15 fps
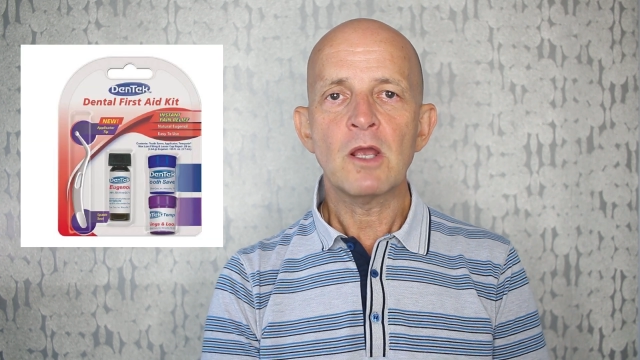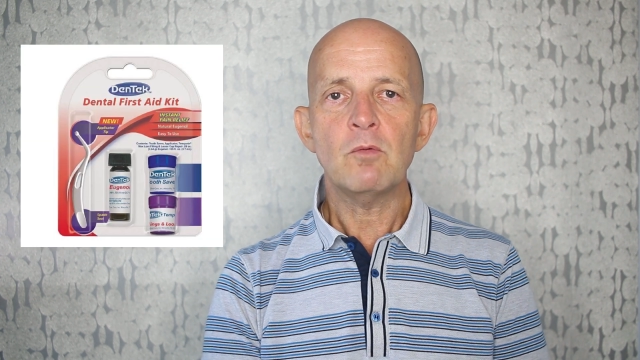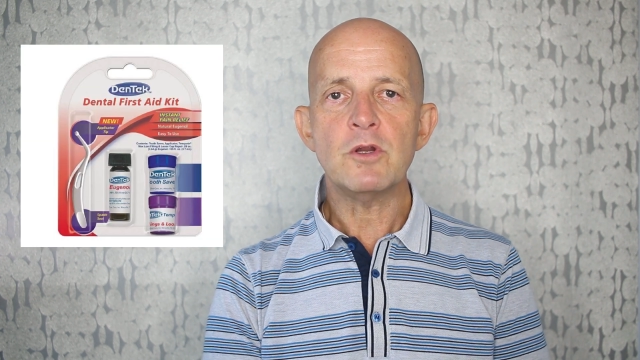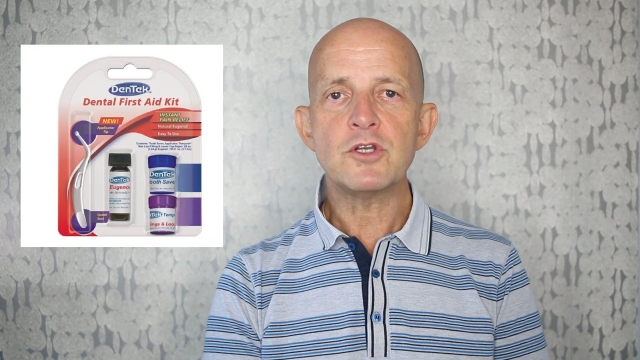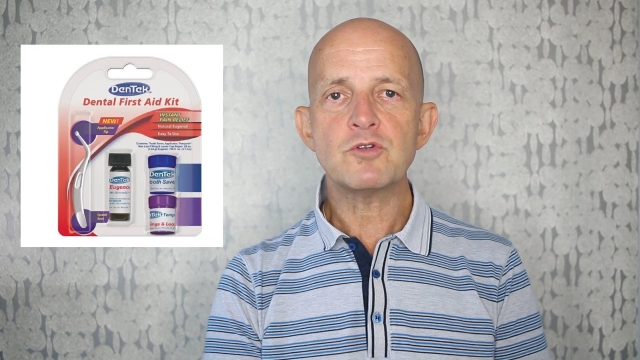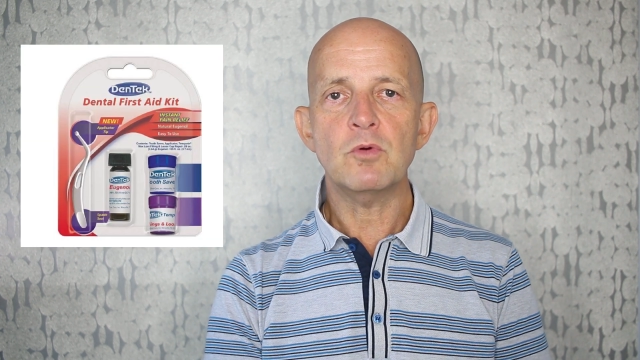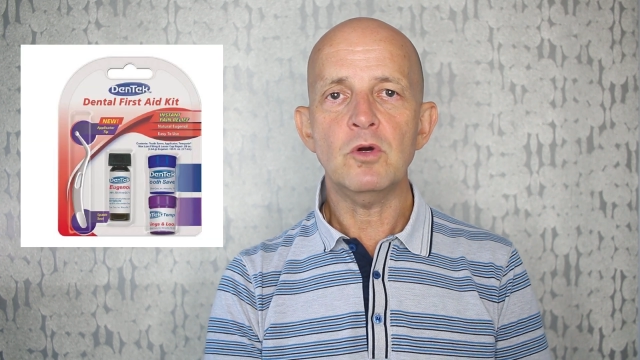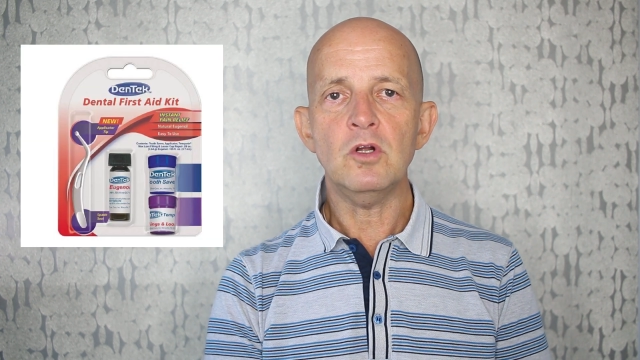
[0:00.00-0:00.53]

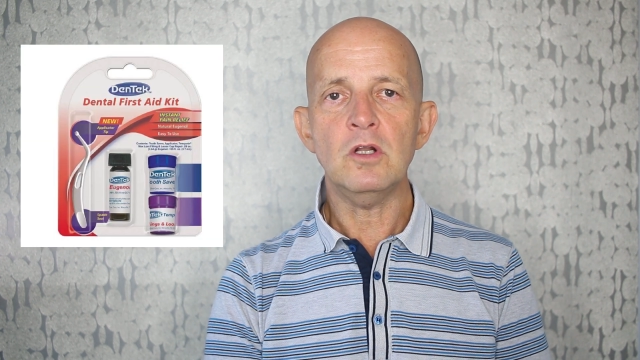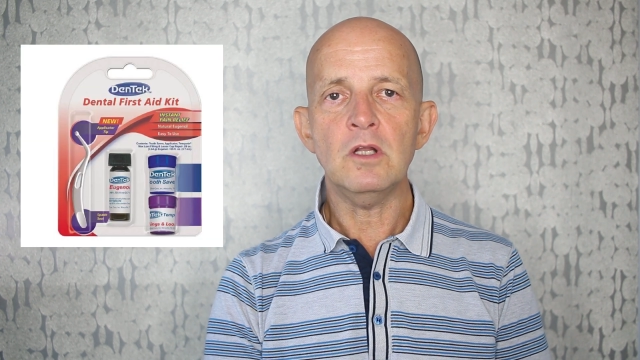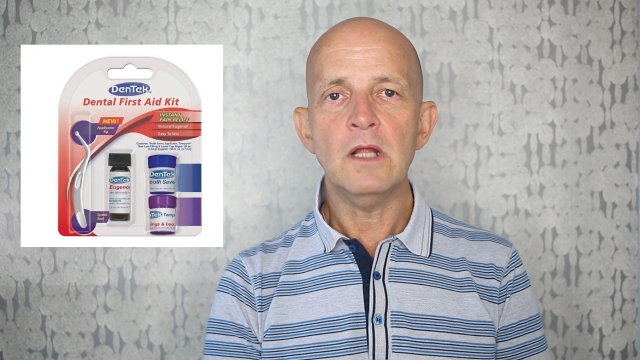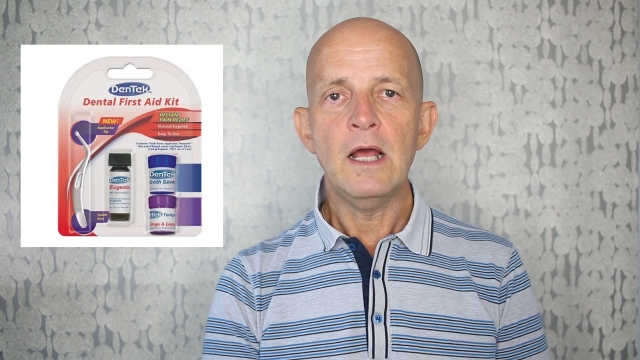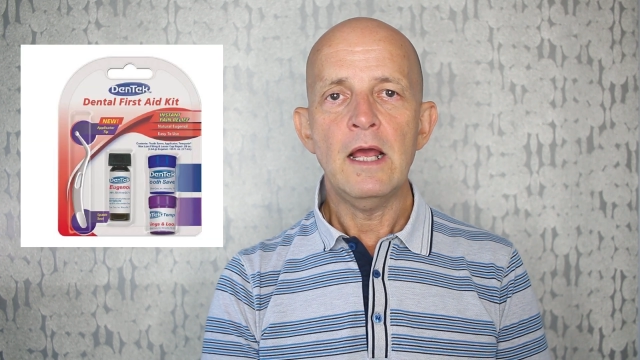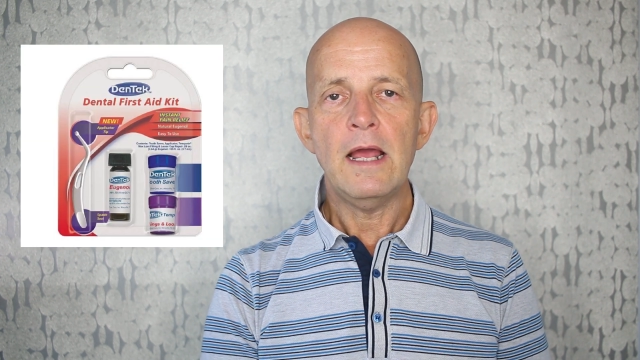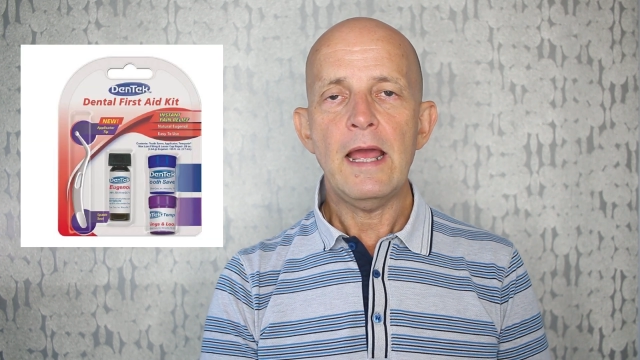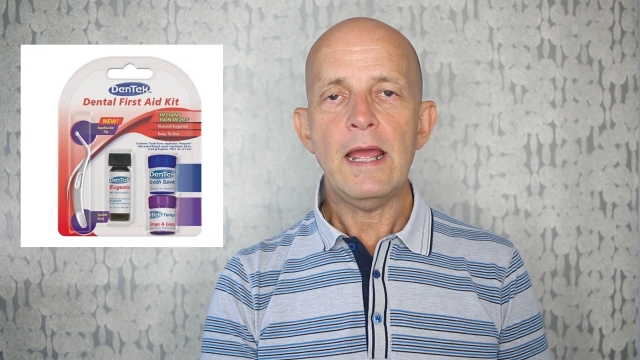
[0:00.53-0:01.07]
which will
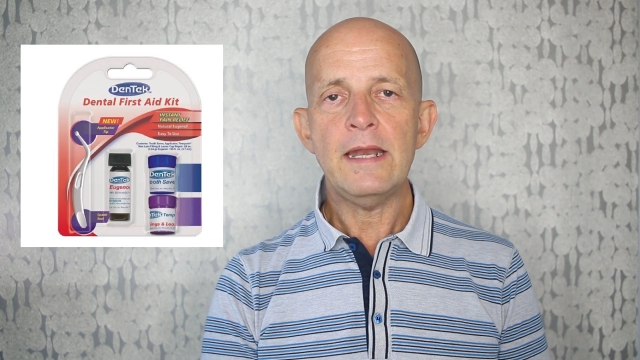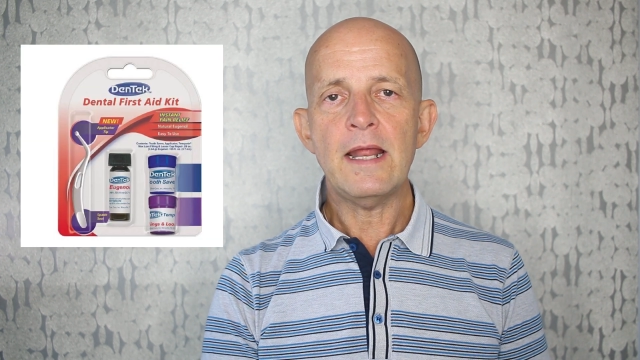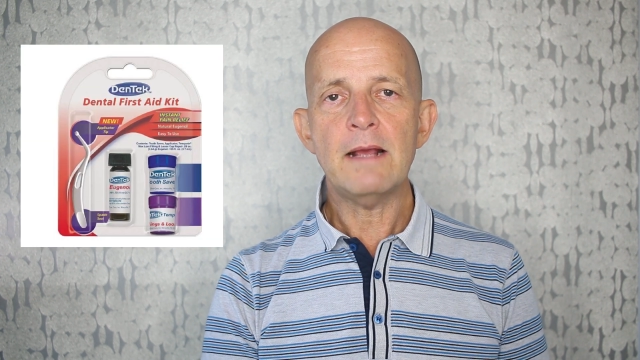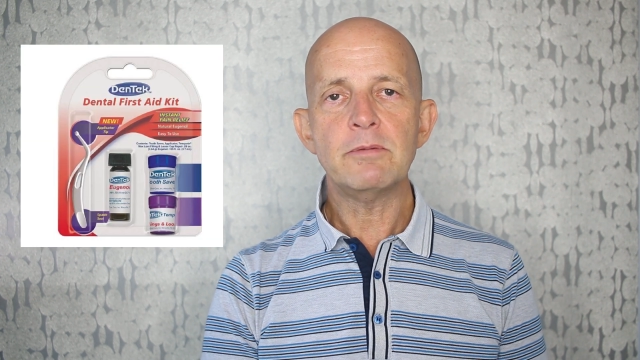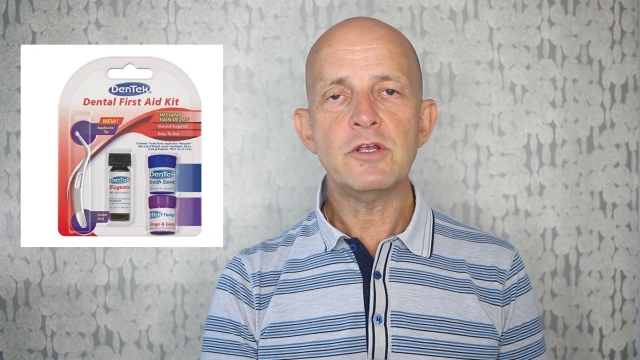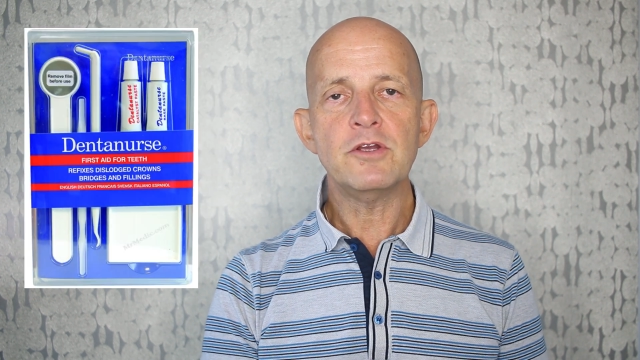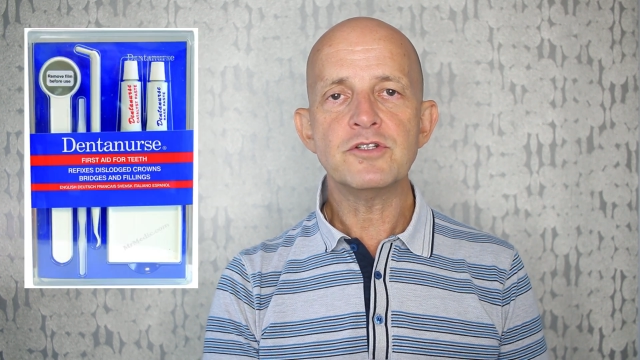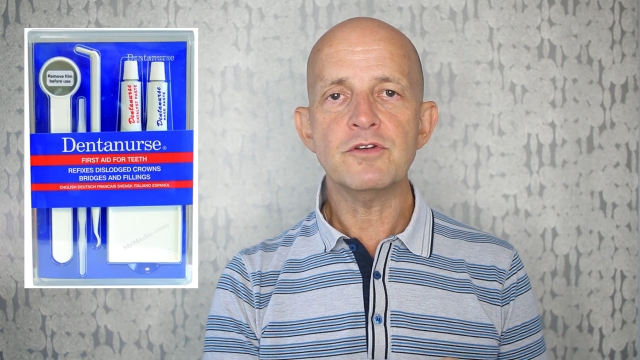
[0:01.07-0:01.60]

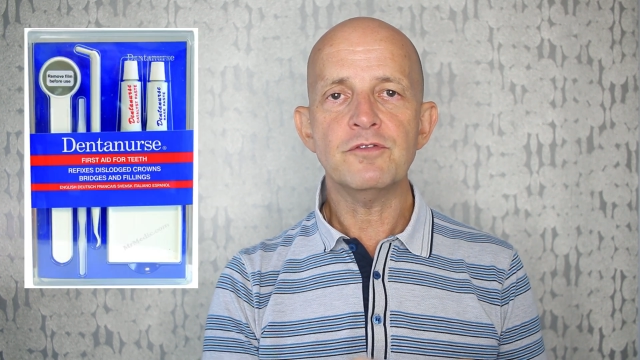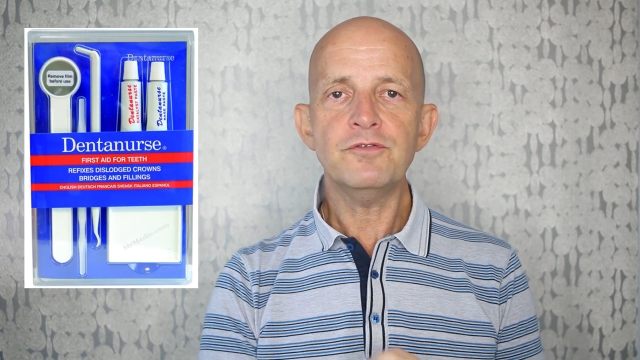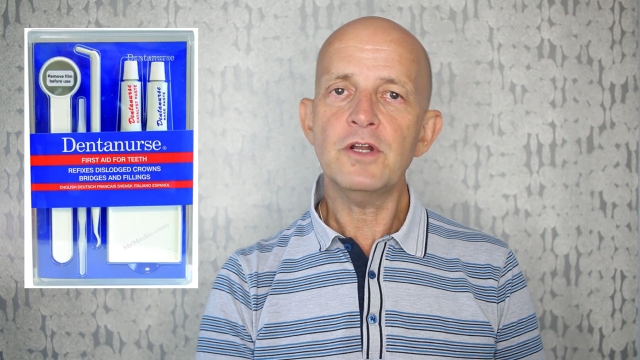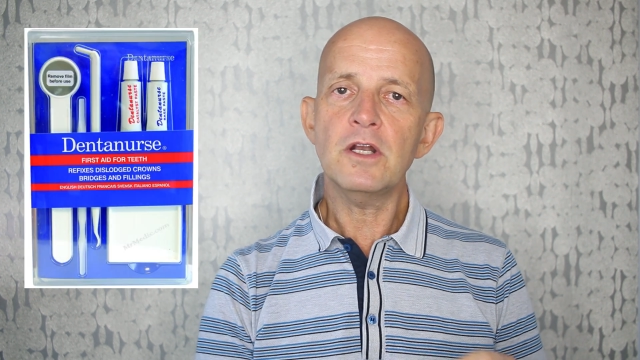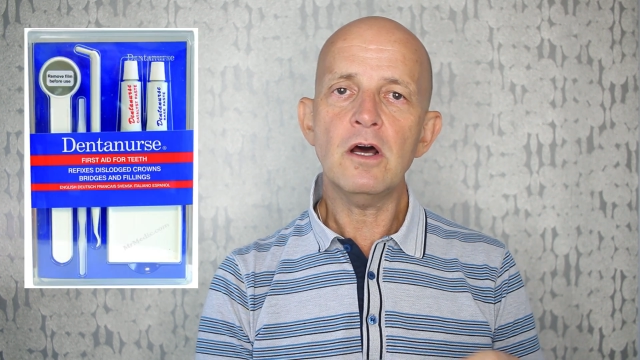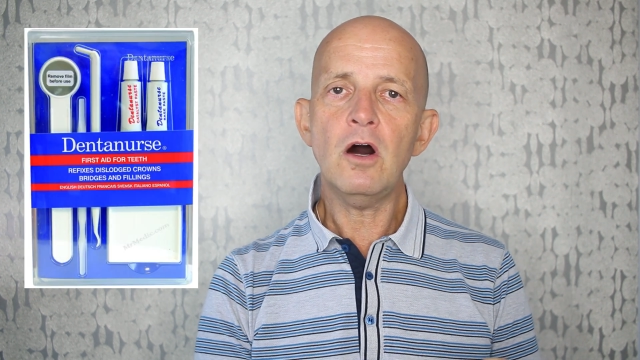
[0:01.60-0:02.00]
enable you to fill